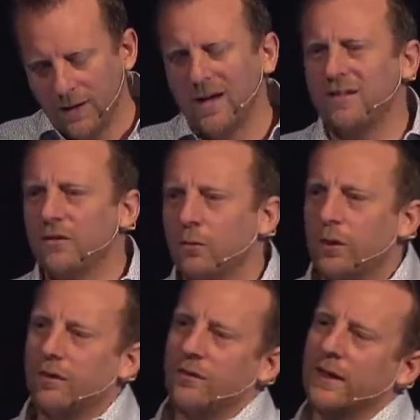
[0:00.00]
I just
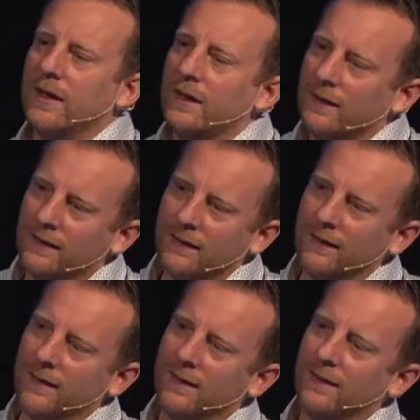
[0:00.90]
want to say,
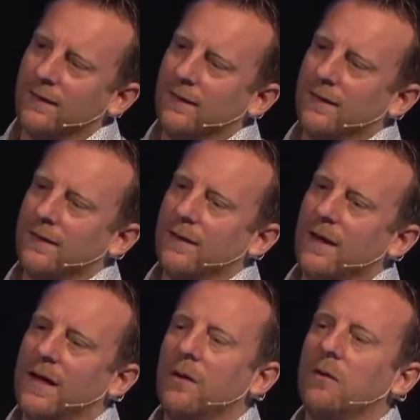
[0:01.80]

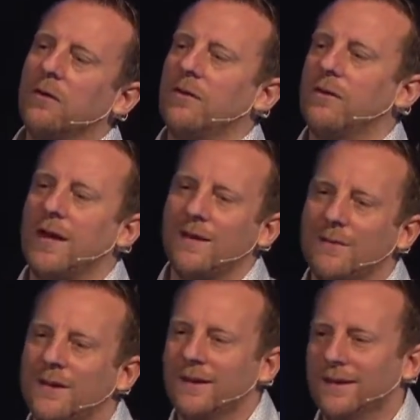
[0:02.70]
I know this is
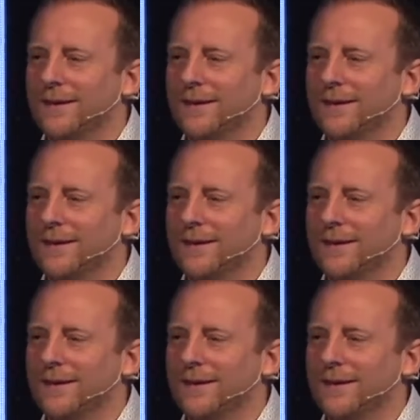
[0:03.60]
heavy,